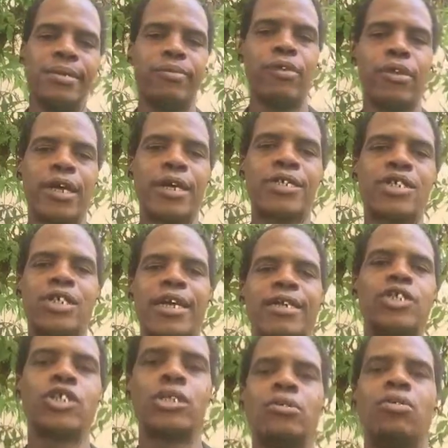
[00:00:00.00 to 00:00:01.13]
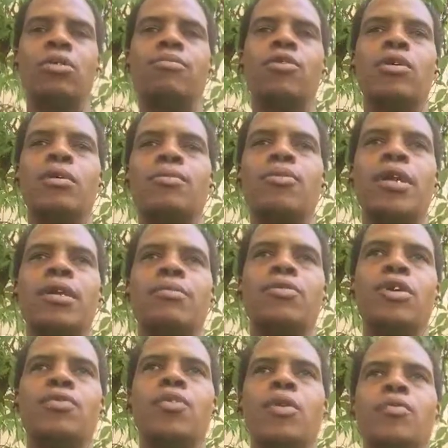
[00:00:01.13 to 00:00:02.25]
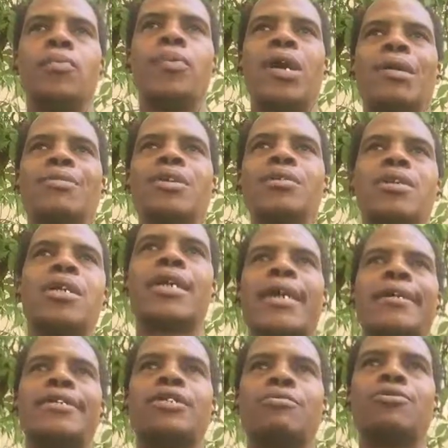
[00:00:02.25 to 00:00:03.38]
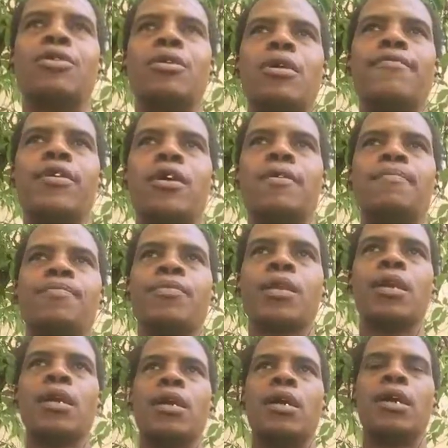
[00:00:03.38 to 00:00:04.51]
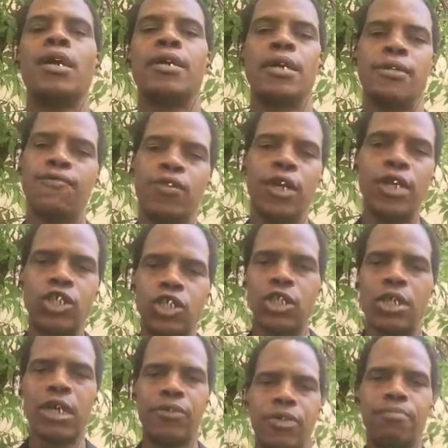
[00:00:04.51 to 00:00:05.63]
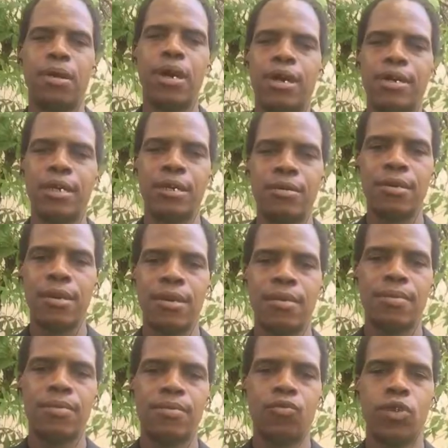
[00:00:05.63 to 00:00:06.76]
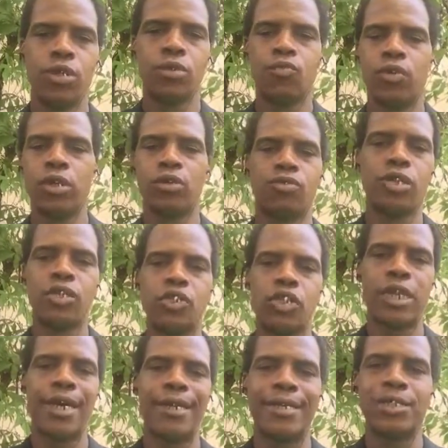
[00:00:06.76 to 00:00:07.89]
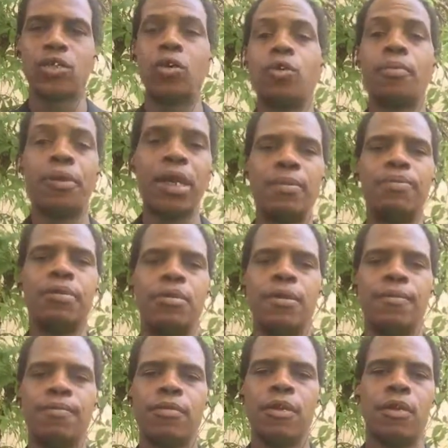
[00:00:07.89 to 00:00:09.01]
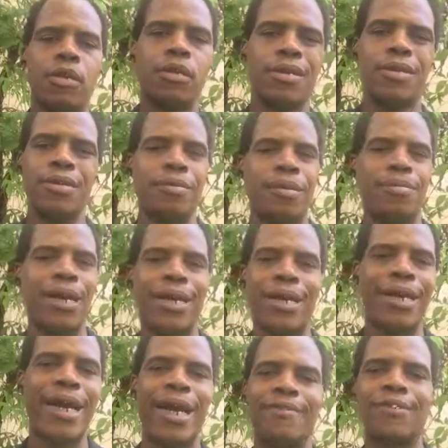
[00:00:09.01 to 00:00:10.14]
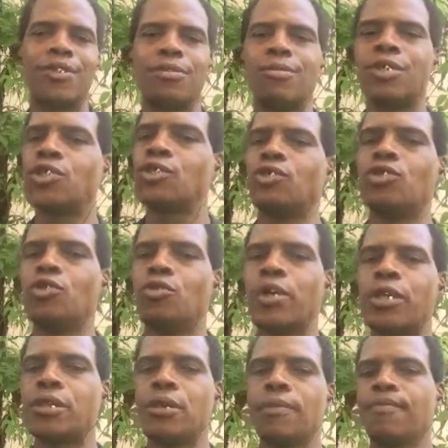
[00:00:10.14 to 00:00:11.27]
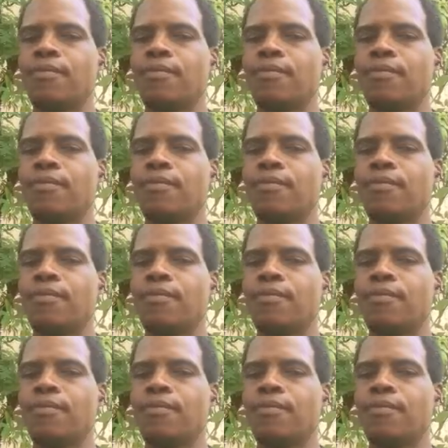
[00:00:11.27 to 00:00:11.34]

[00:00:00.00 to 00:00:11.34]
more like a sanction, or more what we're probably looking at is more of an inflationary bargain with Greece and its own people. You know, it may not have so much to do with